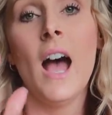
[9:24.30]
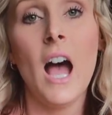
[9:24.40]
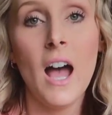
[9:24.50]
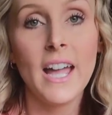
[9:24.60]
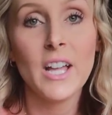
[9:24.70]

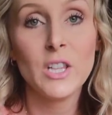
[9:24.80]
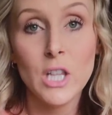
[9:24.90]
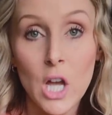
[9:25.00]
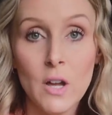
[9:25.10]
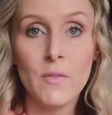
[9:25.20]
I
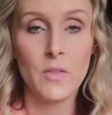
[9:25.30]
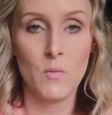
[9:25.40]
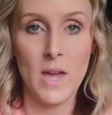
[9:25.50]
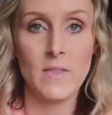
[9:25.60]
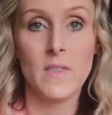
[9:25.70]
love
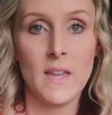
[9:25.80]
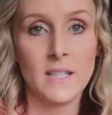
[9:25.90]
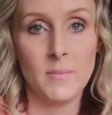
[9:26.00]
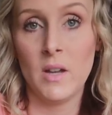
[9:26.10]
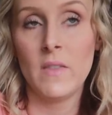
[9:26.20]
the way that they
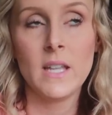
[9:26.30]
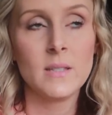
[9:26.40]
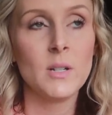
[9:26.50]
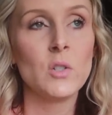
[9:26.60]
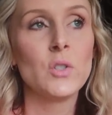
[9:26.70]
smell. They
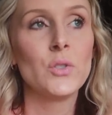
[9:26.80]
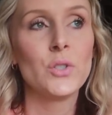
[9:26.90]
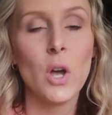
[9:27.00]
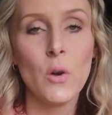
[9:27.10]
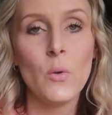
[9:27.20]
smell
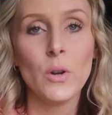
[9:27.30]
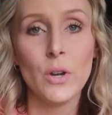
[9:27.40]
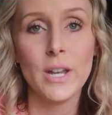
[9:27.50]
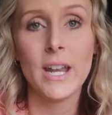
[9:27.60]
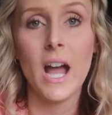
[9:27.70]
so
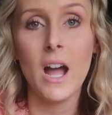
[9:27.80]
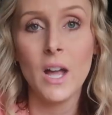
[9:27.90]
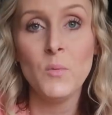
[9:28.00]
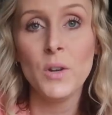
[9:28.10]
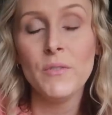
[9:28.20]
good and
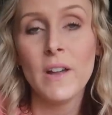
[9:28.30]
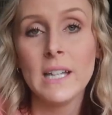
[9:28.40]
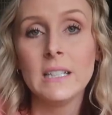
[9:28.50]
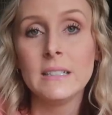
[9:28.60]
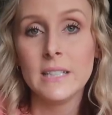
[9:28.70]
I want to
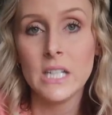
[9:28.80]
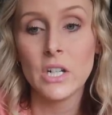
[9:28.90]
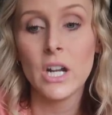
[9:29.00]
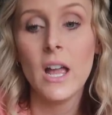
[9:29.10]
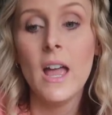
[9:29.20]
find a
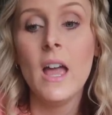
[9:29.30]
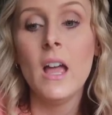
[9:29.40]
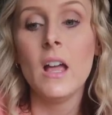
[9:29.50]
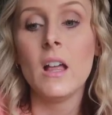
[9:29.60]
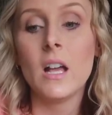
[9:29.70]
cleaner,
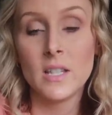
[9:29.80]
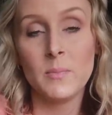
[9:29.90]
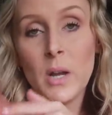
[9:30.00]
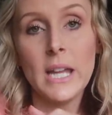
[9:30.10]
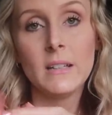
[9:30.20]
a
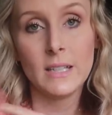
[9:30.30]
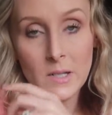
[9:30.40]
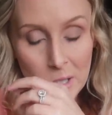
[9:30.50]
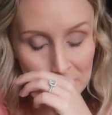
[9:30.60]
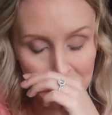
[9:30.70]
spray
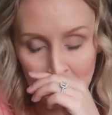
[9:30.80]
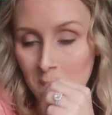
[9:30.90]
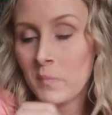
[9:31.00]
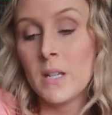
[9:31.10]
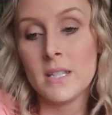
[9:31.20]
cleaner
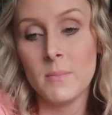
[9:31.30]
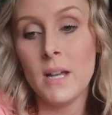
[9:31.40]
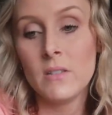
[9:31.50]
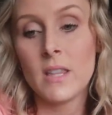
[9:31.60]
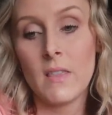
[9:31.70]
that
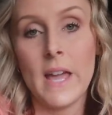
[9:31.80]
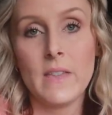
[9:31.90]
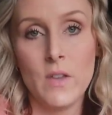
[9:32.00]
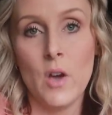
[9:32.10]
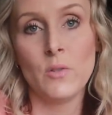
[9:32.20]
smells
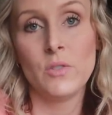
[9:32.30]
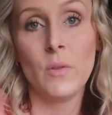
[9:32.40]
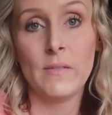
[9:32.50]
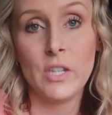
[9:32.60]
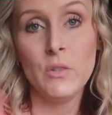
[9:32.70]
like those.
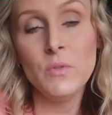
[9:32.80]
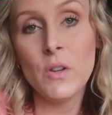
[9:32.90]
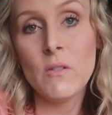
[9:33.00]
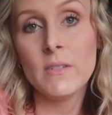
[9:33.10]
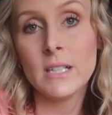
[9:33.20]
So if you
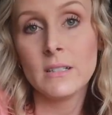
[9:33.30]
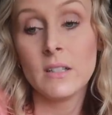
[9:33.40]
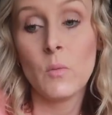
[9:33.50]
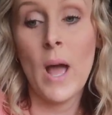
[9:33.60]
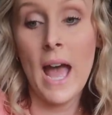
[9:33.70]
know of
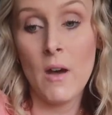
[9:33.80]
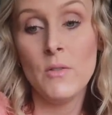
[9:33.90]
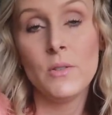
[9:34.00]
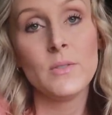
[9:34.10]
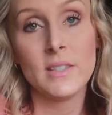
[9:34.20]
a,
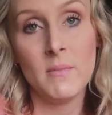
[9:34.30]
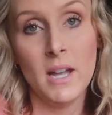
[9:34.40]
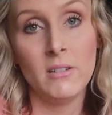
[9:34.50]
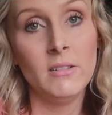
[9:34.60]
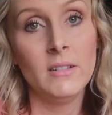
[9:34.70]
how those
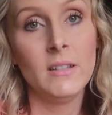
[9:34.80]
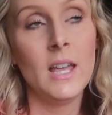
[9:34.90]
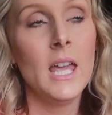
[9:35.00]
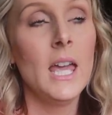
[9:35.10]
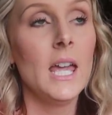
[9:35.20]
smell,
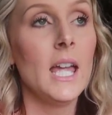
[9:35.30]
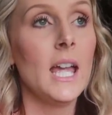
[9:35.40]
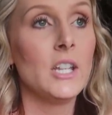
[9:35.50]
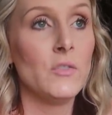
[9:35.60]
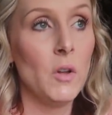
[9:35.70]

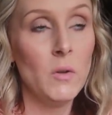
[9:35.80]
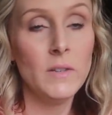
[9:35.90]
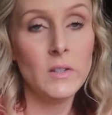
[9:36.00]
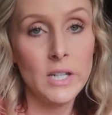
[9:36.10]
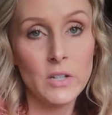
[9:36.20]
and you know
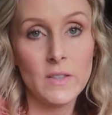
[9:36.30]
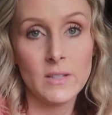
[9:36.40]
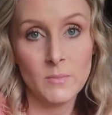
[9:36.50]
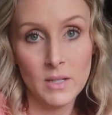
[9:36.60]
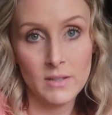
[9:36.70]
of a cleaner
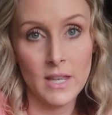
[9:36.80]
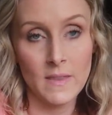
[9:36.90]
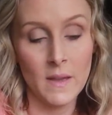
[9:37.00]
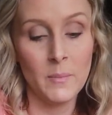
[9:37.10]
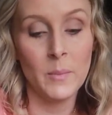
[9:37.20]
that smells
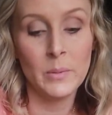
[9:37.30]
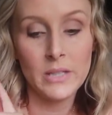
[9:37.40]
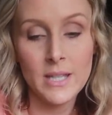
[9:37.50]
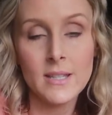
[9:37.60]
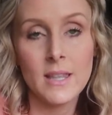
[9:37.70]
like them,
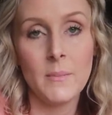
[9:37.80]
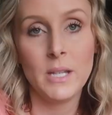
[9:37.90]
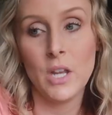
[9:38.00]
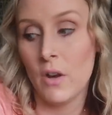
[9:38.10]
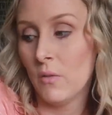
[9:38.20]
please let
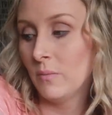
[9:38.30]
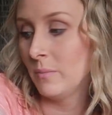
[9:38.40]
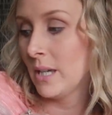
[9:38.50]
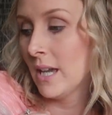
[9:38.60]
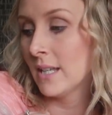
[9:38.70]
me know
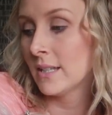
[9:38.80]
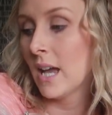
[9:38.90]
because